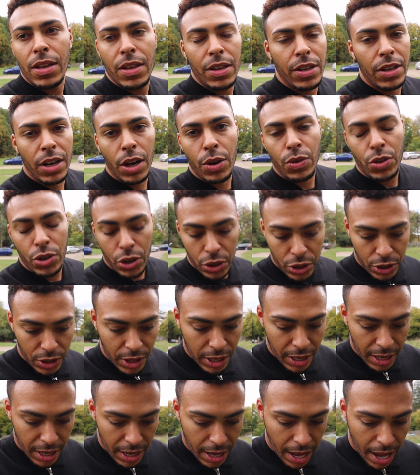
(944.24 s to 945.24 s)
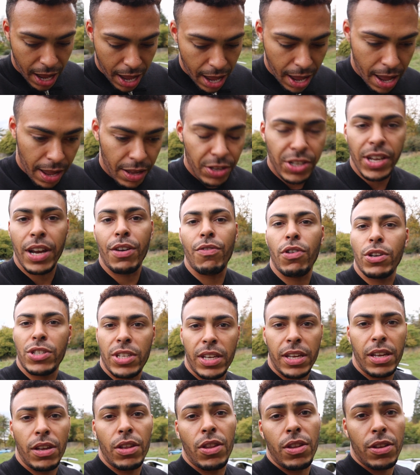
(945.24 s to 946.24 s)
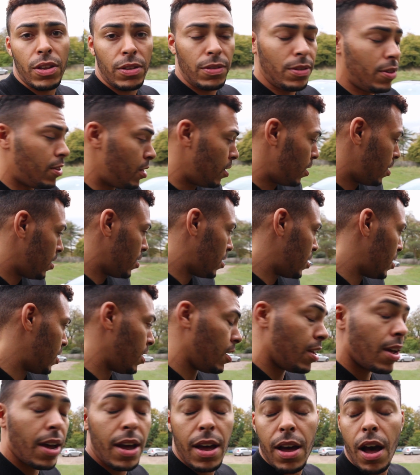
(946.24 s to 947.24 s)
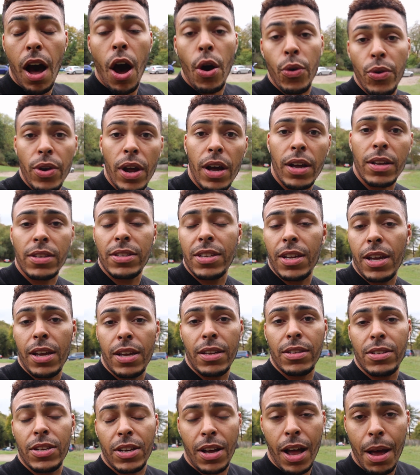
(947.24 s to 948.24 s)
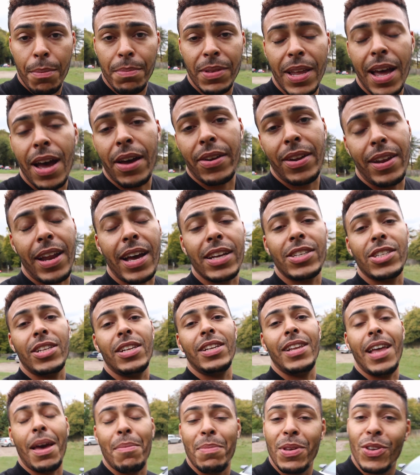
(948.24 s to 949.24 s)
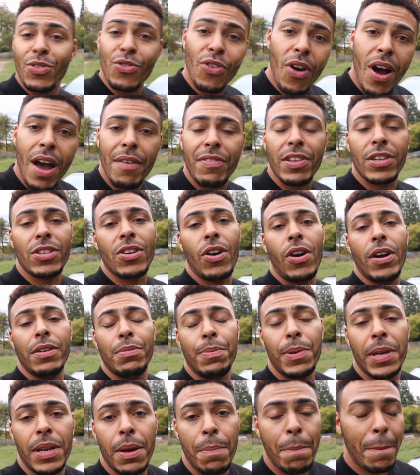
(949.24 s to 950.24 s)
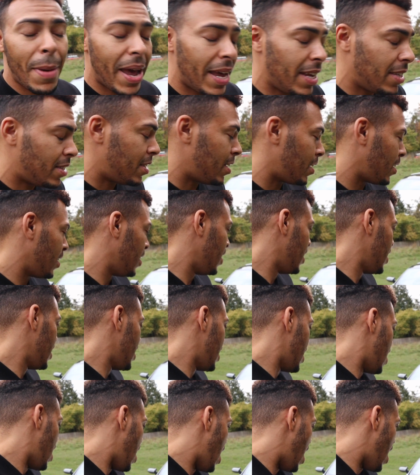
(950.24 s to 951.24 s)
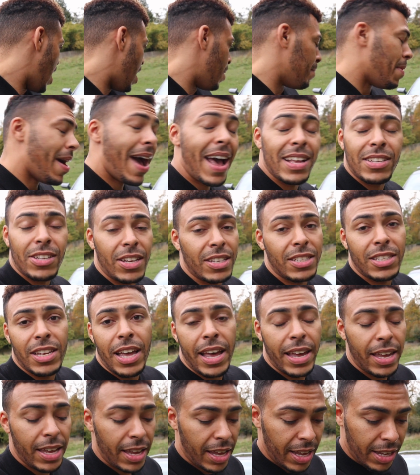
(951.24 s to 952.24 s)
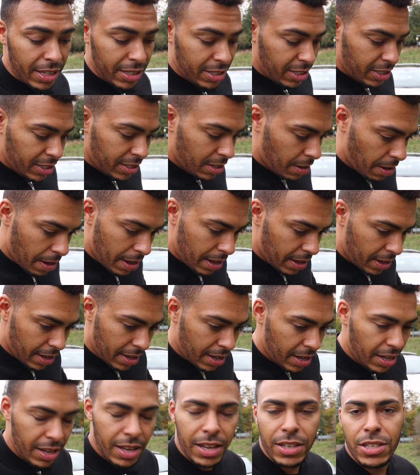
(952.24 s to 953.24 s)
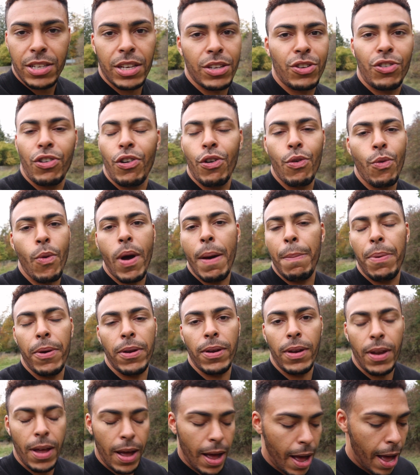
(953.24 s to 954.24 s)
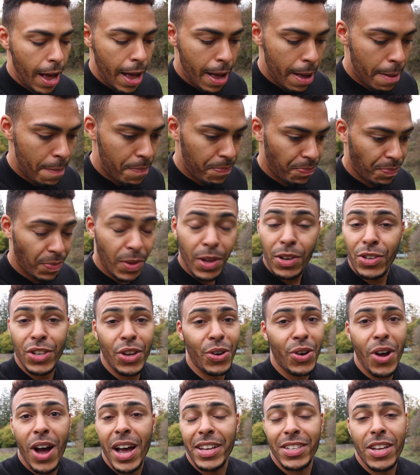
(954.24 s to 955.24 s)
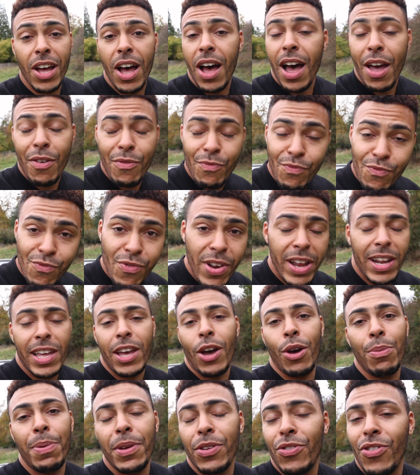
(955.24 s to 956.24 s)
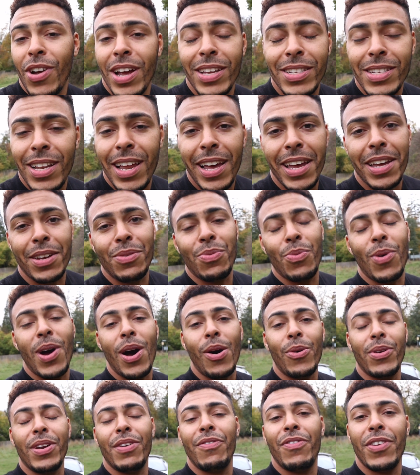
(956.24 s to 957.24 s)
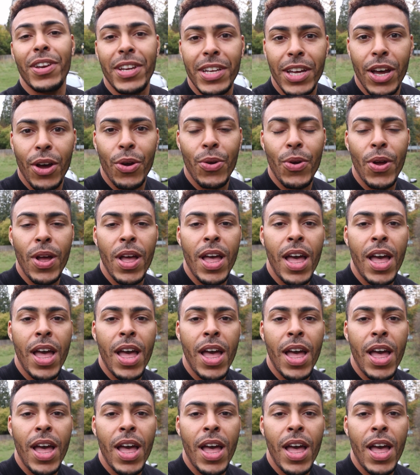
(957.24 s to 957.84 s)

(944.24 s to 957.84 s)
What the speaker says: You know, just the generosity of the owner to come down and actually let me drive this car has been amazing. As I say, it's a true weapon. So guys, I really hope it translated well in the video.